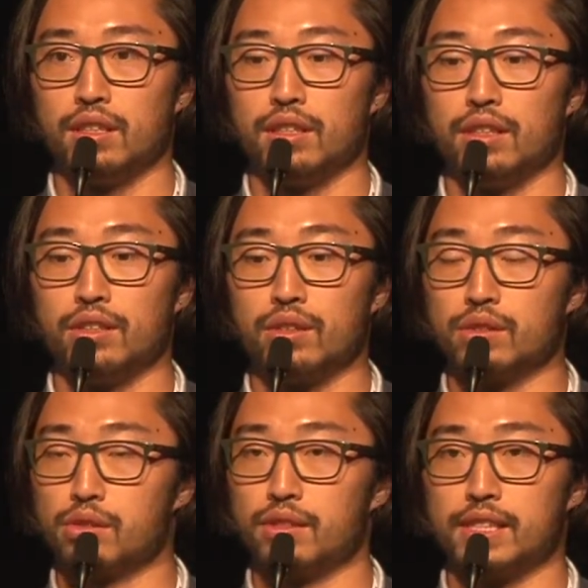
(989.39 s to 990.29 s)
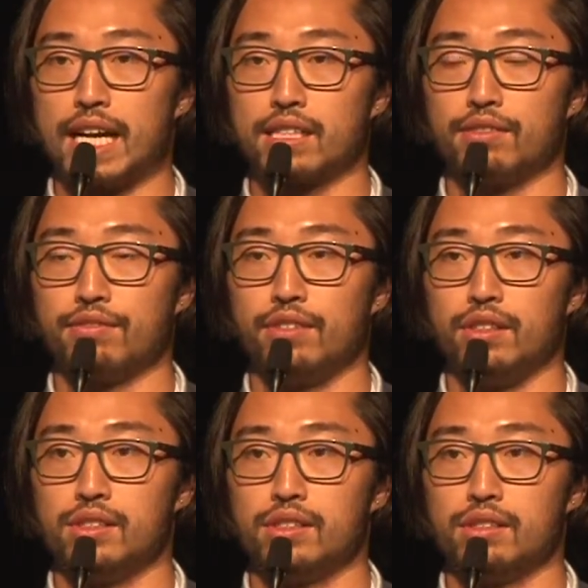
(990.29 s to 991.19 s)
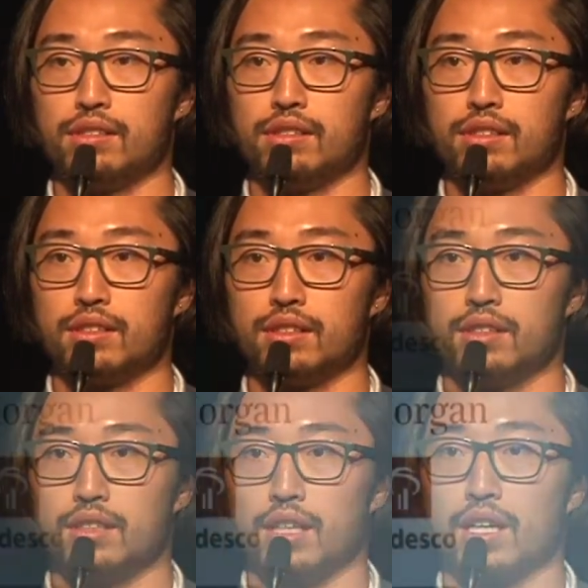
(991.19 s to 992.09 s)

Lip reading: In terms of transaction fees, a